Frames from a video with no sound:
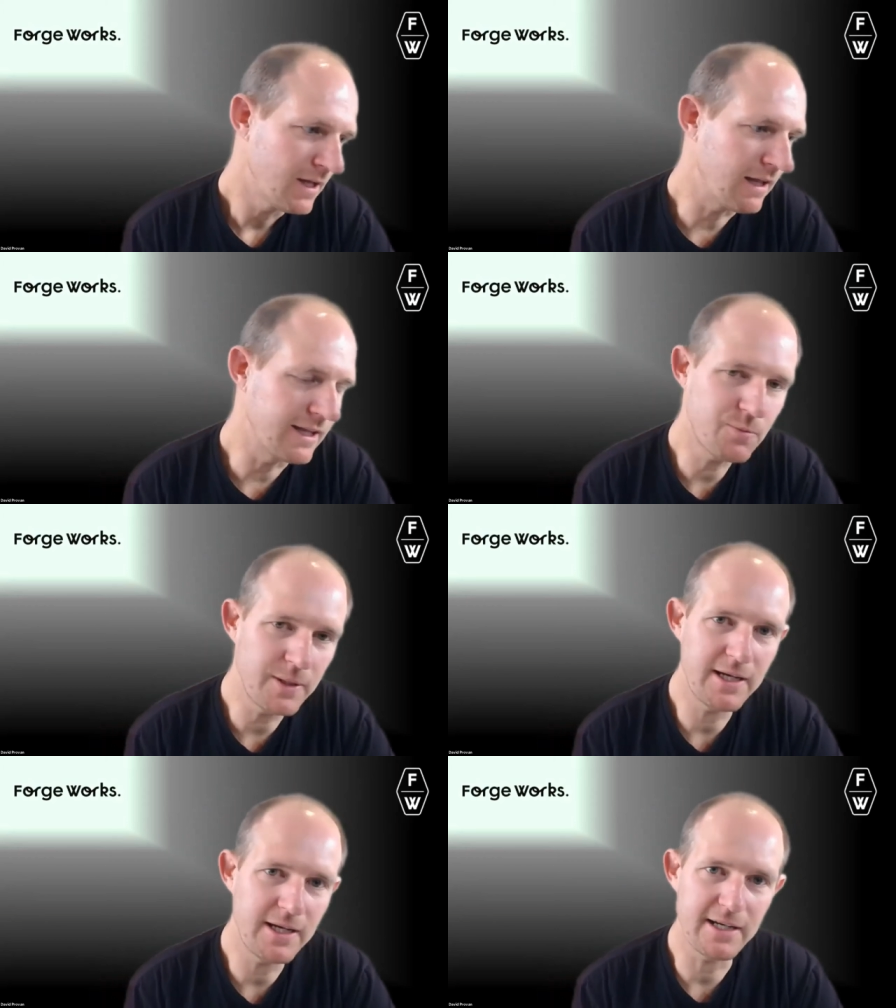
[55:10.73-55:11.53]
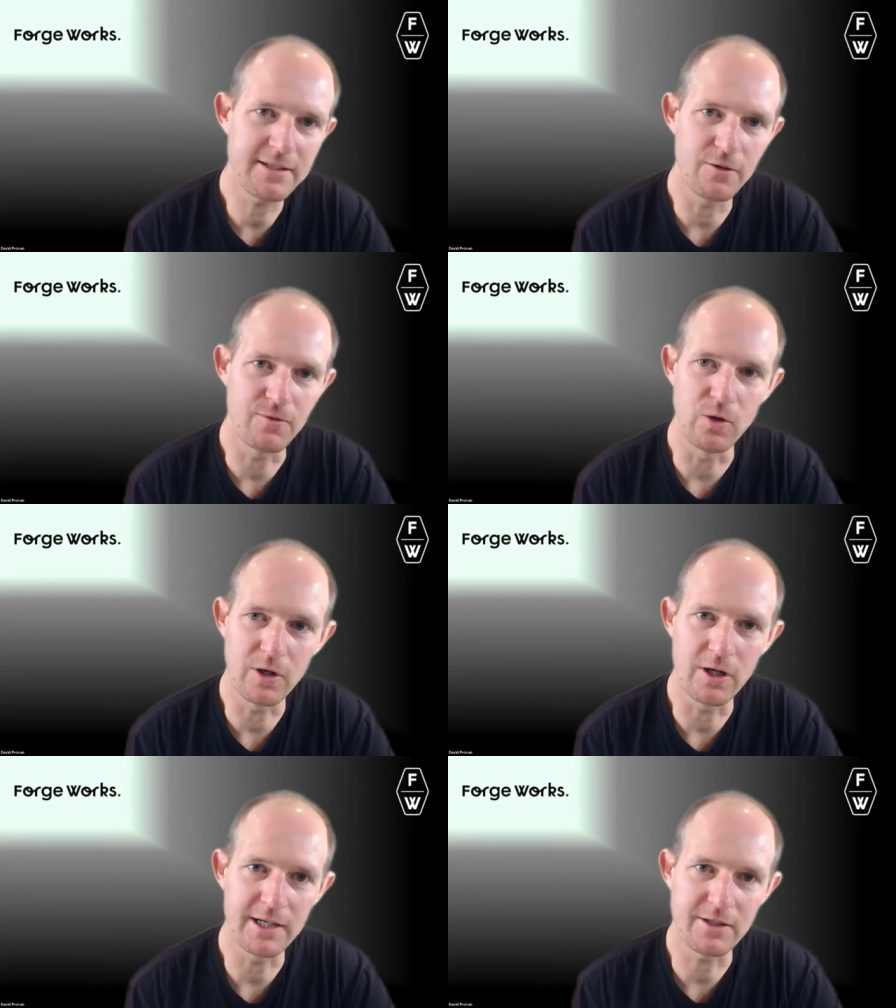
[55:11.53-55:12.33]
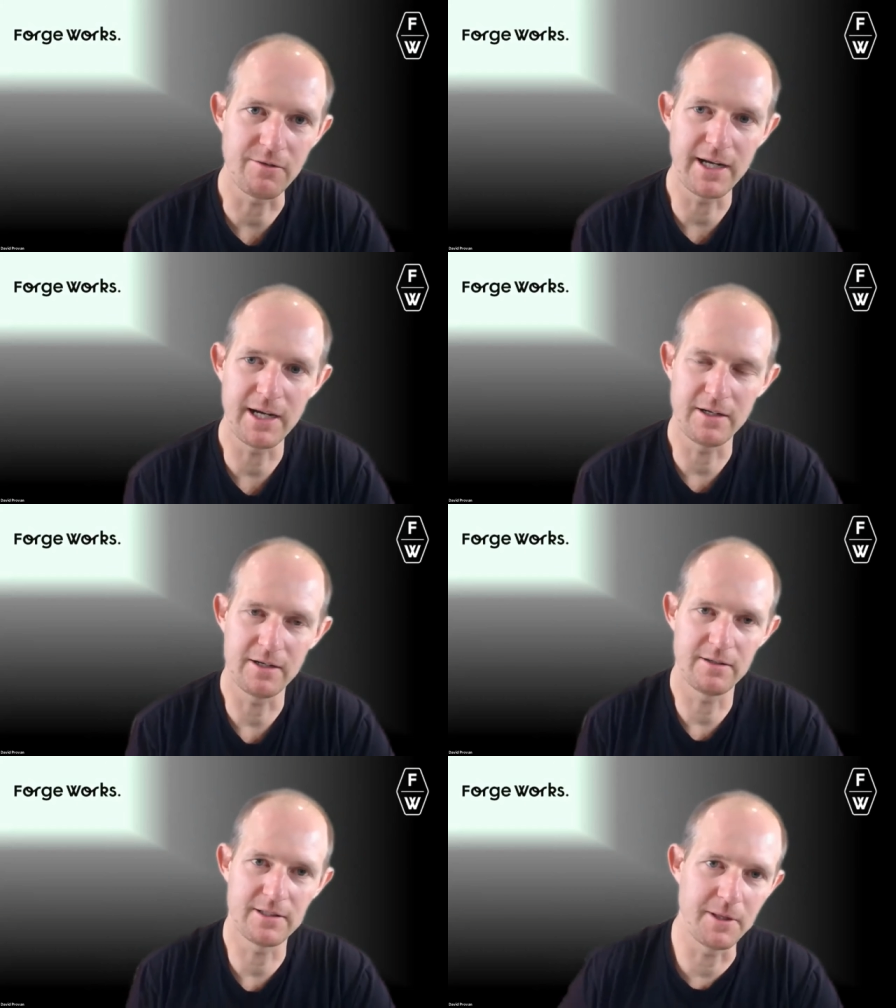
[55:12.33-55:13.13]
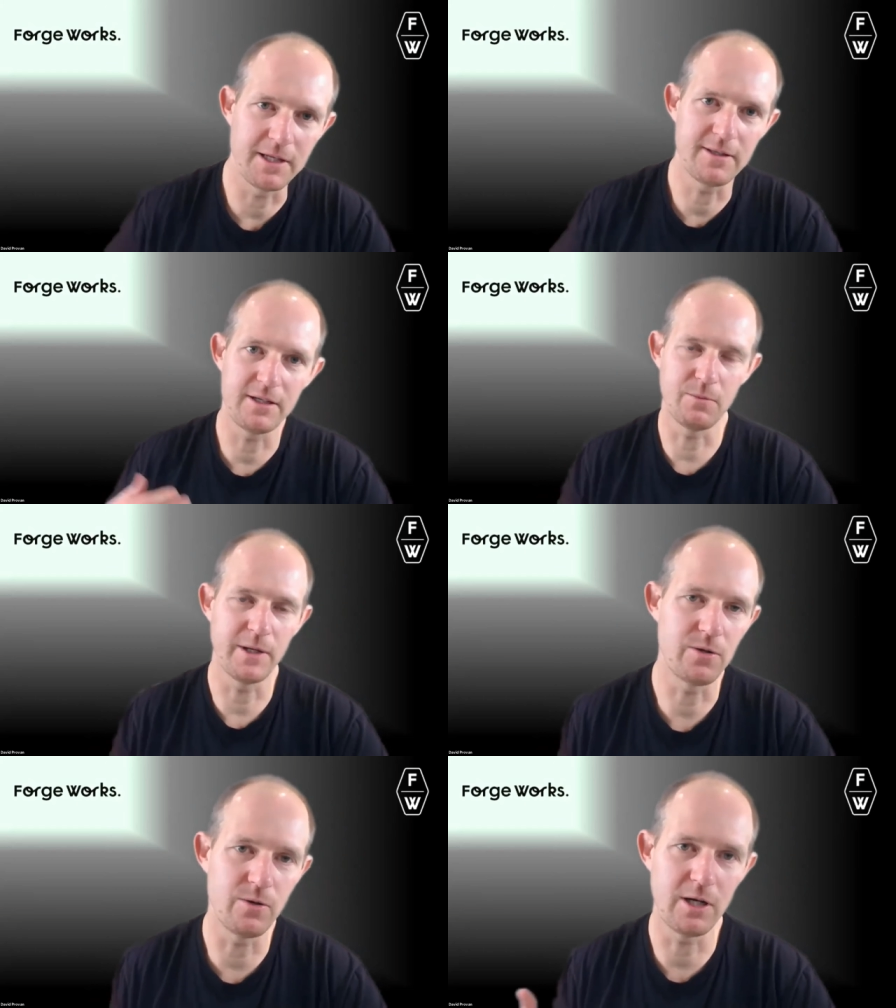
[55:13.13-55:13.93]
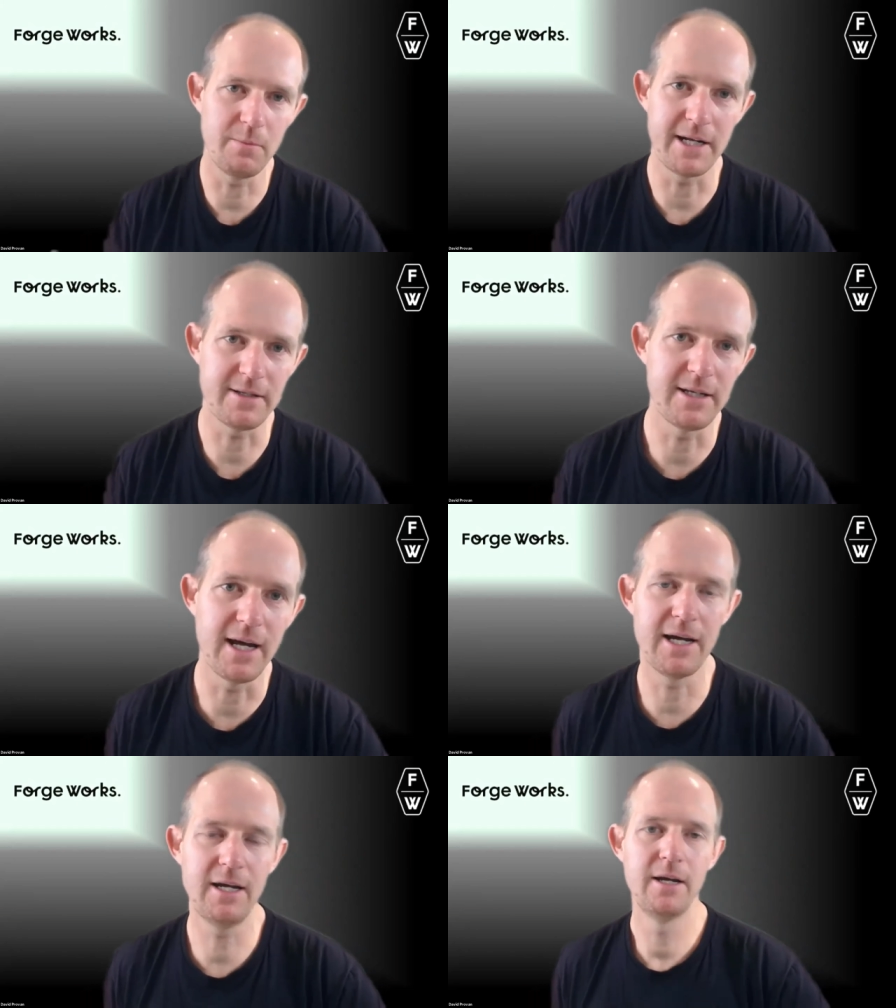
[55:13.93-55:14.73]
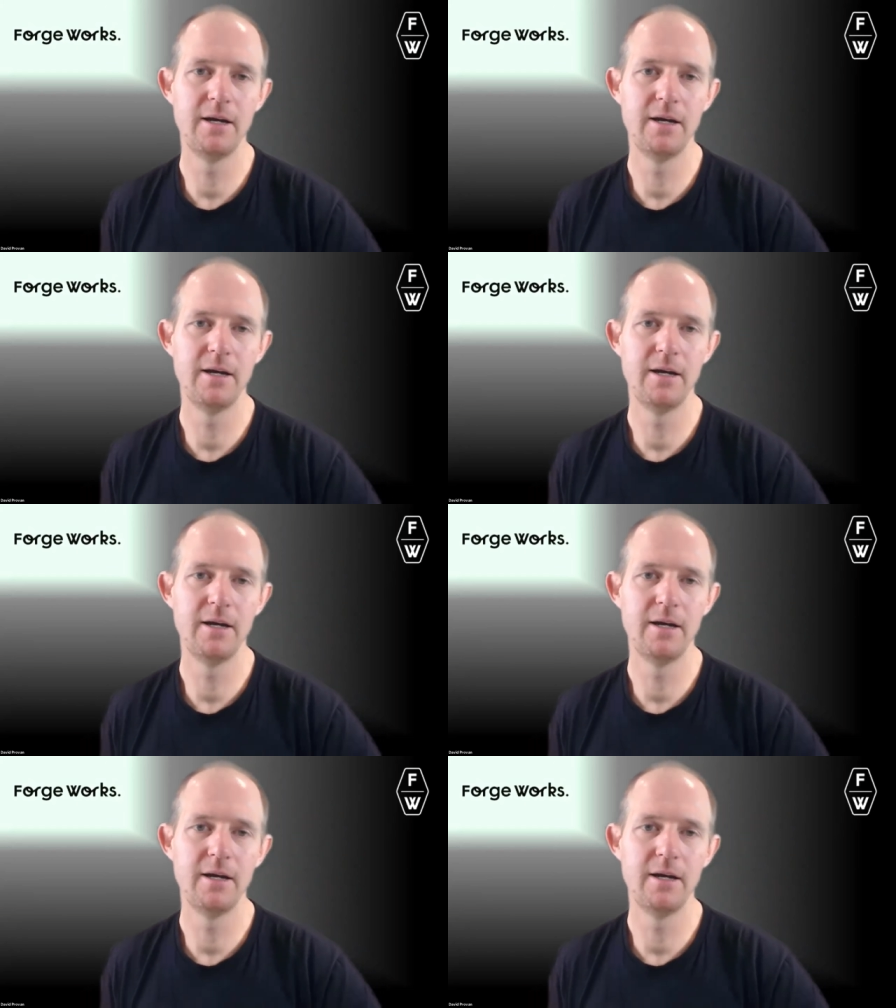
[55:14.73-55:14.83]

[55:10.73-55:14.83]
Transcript: unless we can get ourselves organised around some of these things that we're talking about today,